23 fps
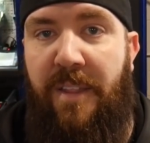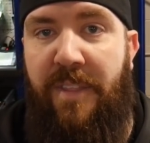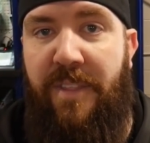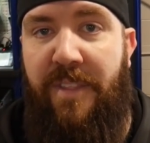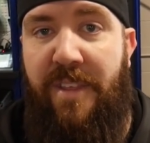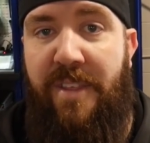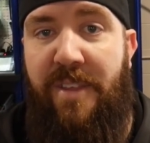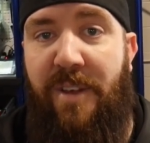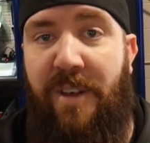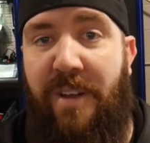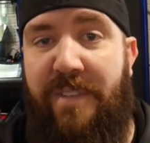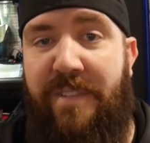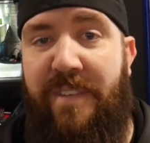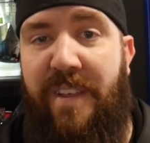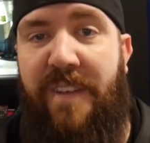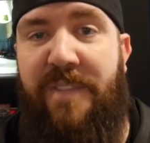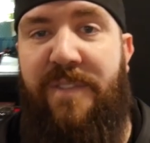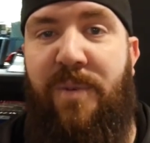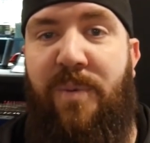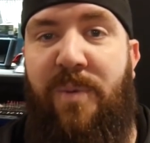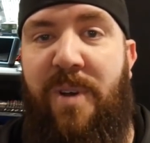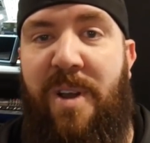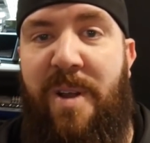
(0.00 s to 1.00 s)
Then you also
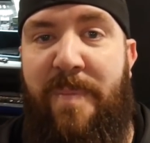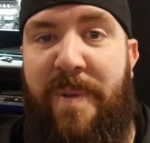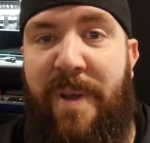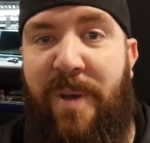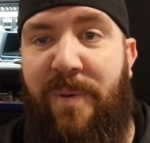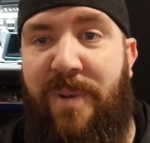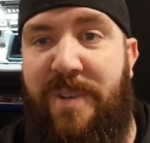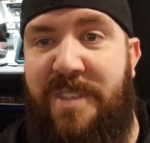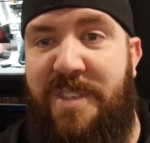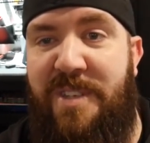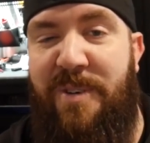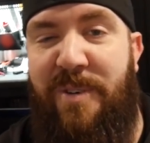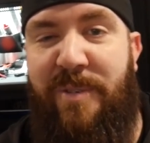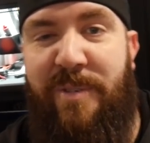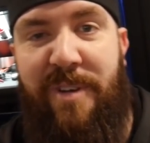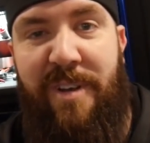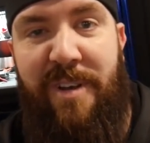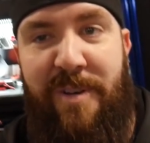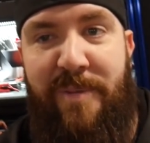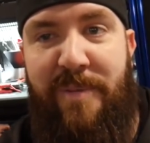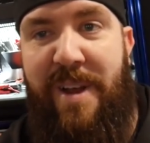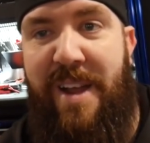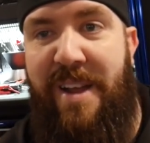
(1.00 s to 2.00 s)
have to worry about what's going
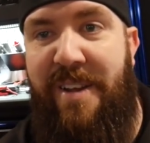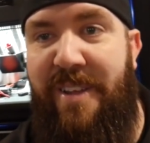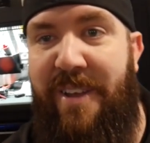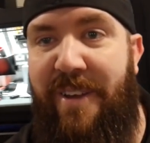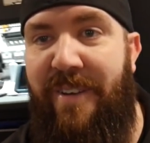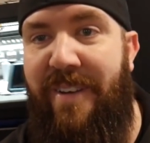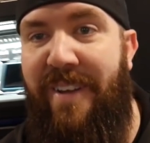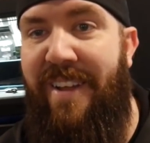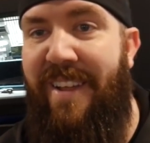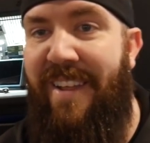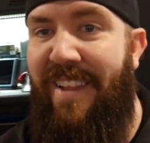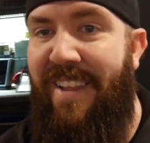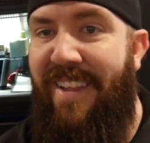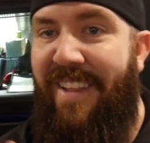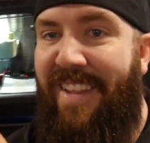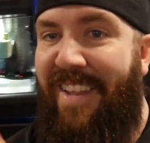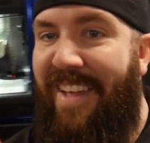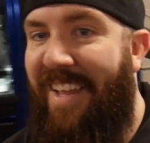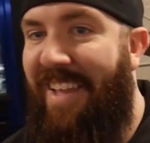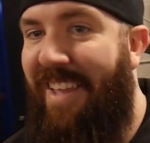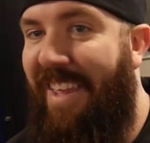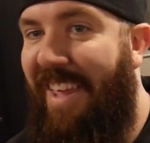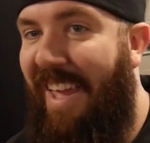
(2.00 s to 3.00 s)
on around you
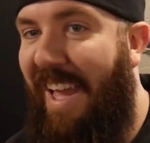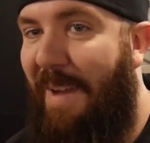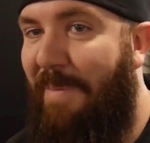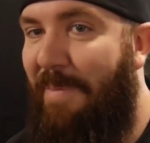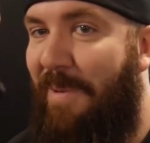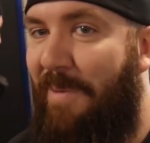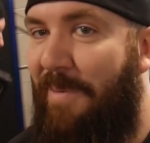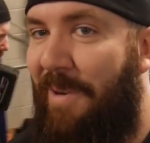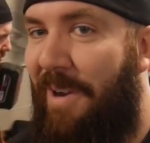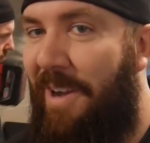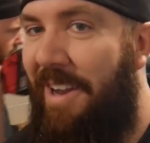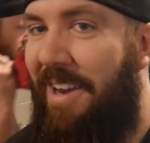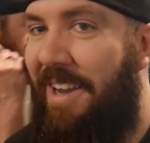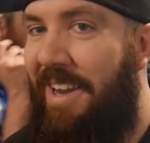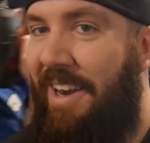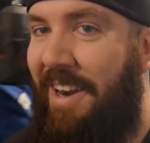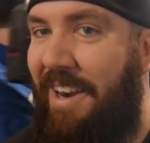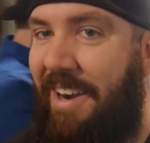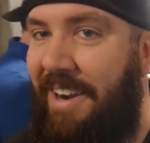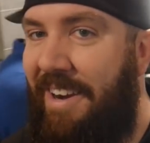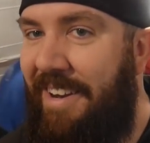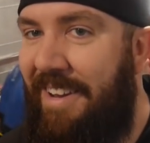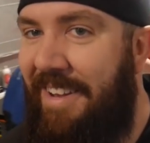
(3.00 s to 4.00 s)
like Captain Ron
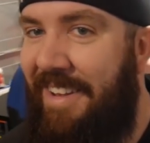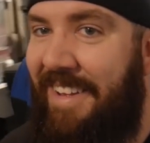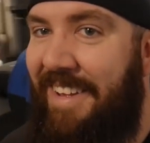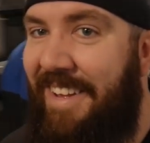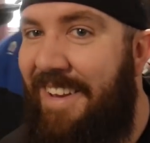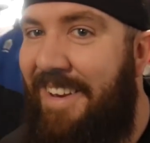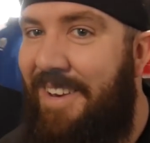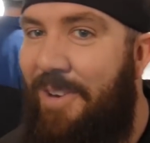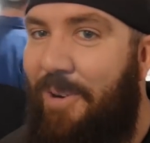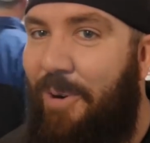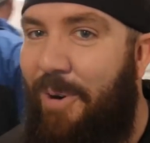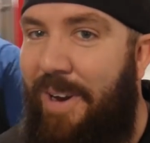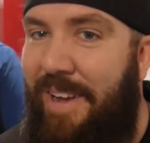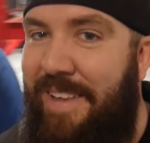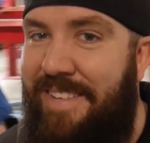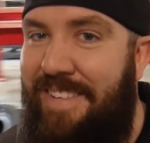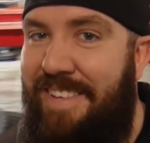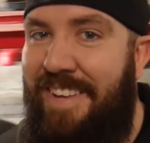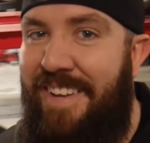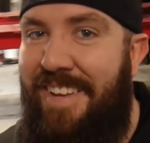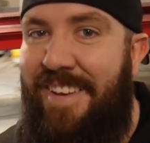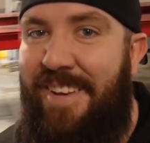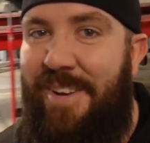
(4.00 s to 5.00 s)
here.
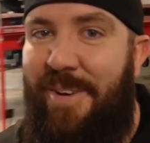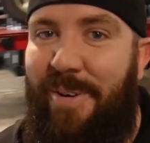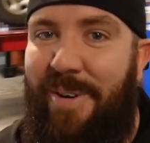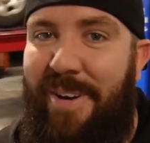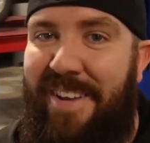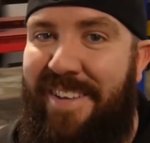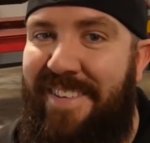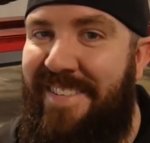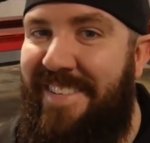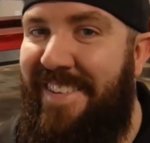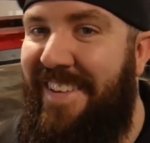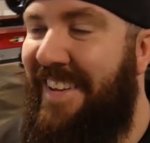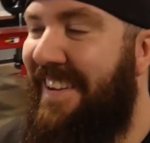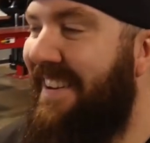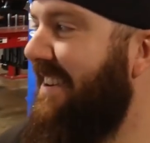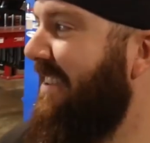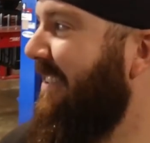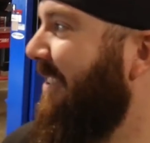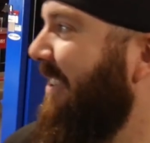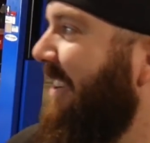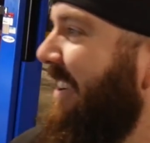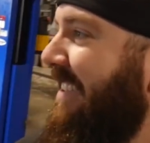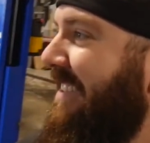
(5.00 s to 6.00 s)
Noise, noise,
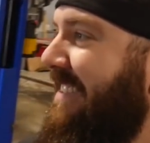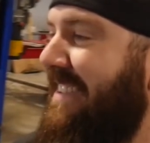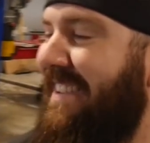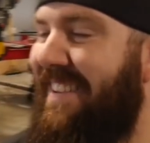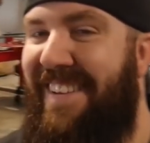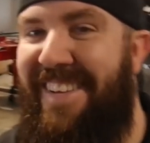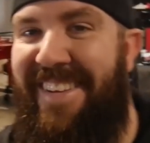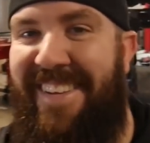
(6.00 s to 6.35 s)
noise.